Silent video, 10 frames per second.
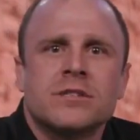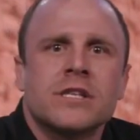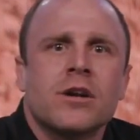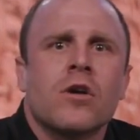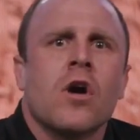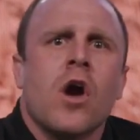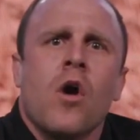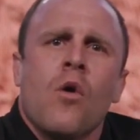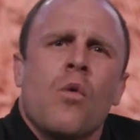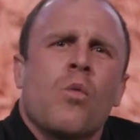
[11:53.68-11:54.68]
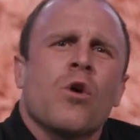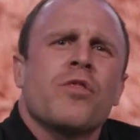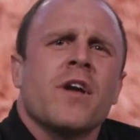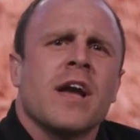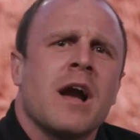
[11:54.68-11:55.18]
seeder. We're
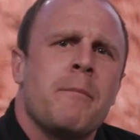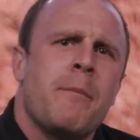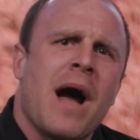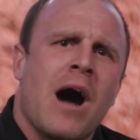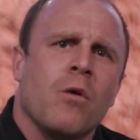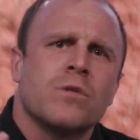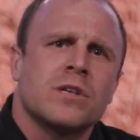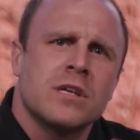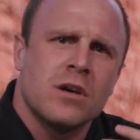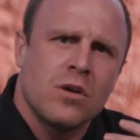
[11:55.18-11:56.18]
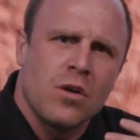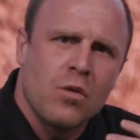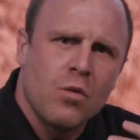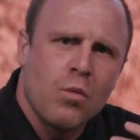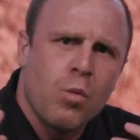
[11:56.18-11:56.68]
thinking about
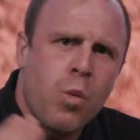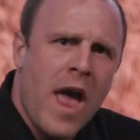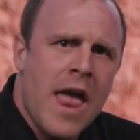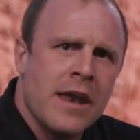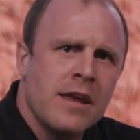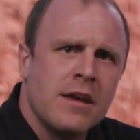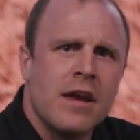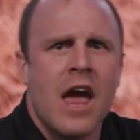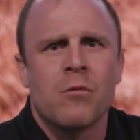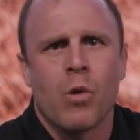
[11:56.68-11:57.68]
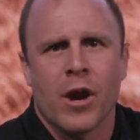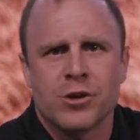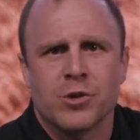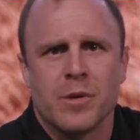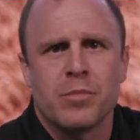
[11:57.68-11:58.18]
when and where
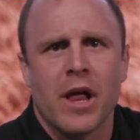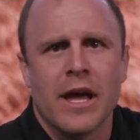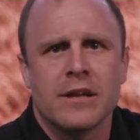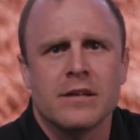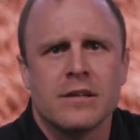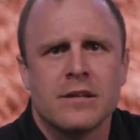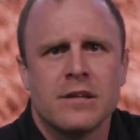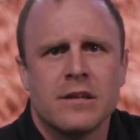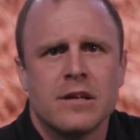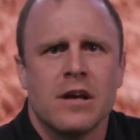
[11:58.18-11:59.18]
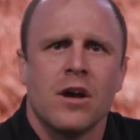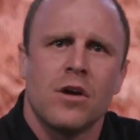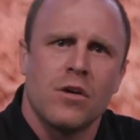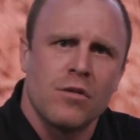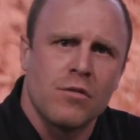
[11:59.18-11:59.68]
should we plant.
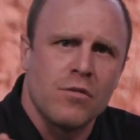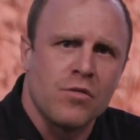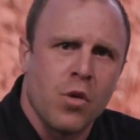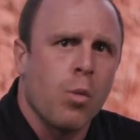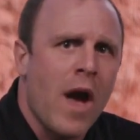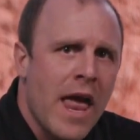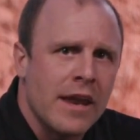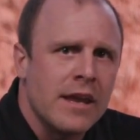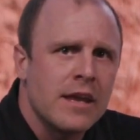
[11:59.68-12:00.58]
The when.